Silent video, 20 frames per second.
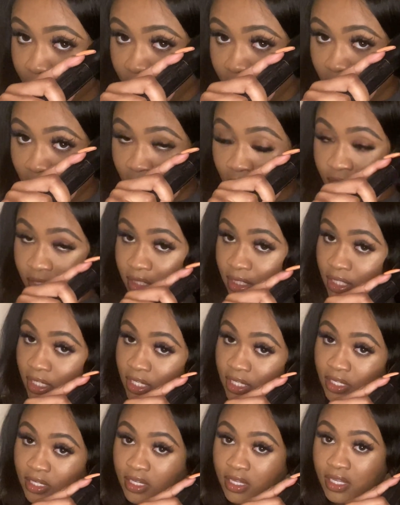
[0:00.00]
honestly,
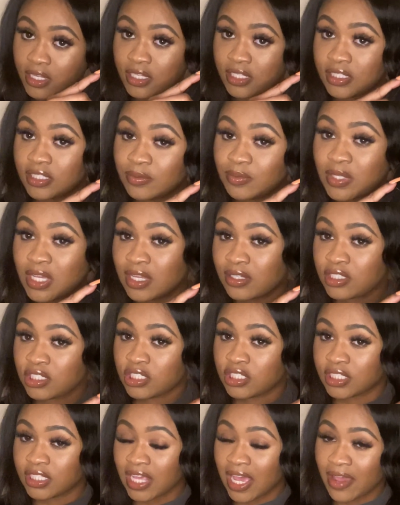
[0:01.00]
sometimes you
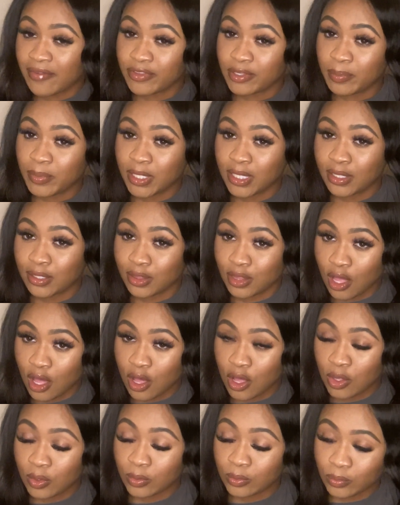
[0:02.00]
just have to be
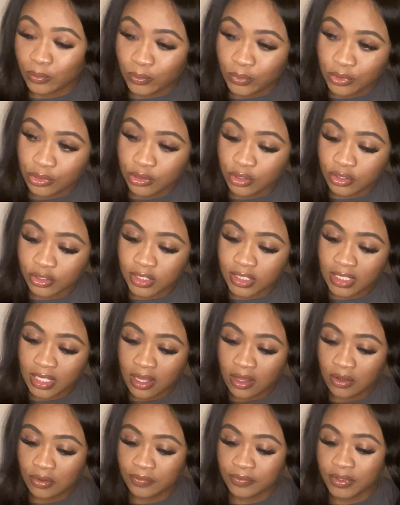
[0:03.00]
alone with
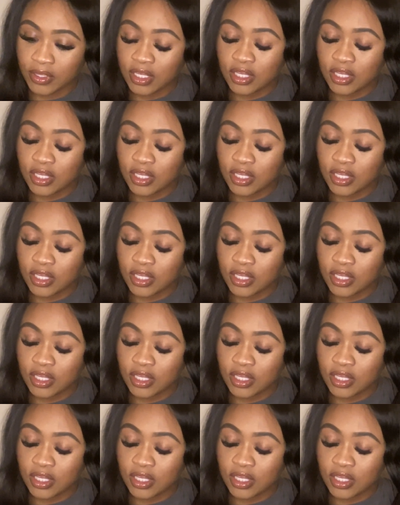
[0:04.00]
yourself